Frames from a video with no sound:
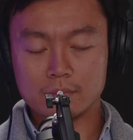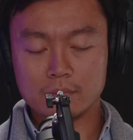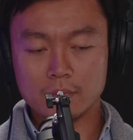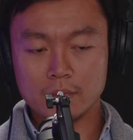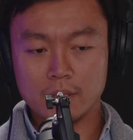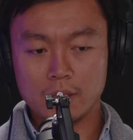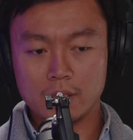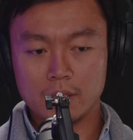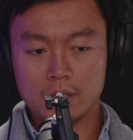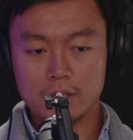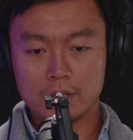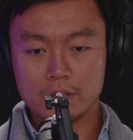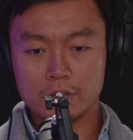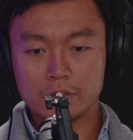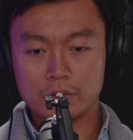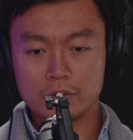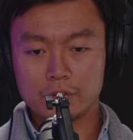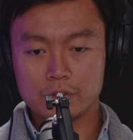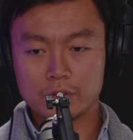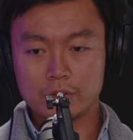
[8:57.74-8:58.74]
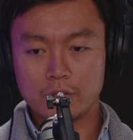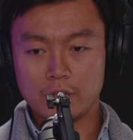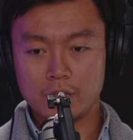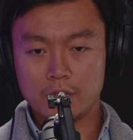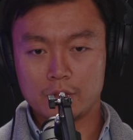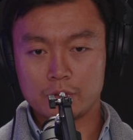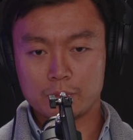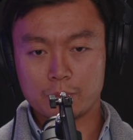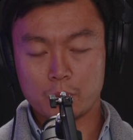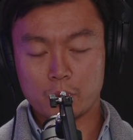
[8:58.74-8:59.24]
I
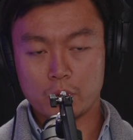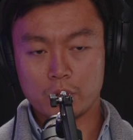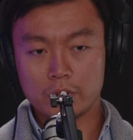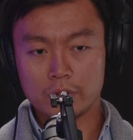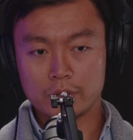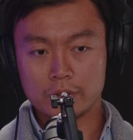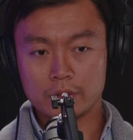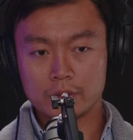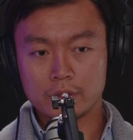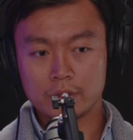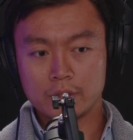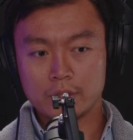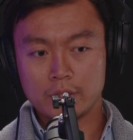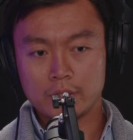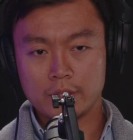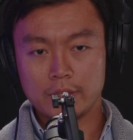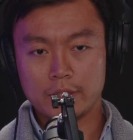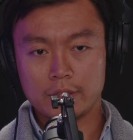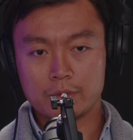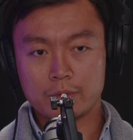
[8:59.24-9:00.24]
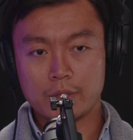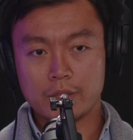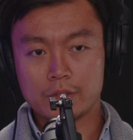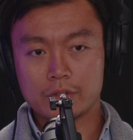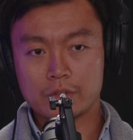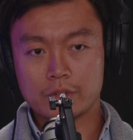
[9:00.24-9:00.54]
was born and raised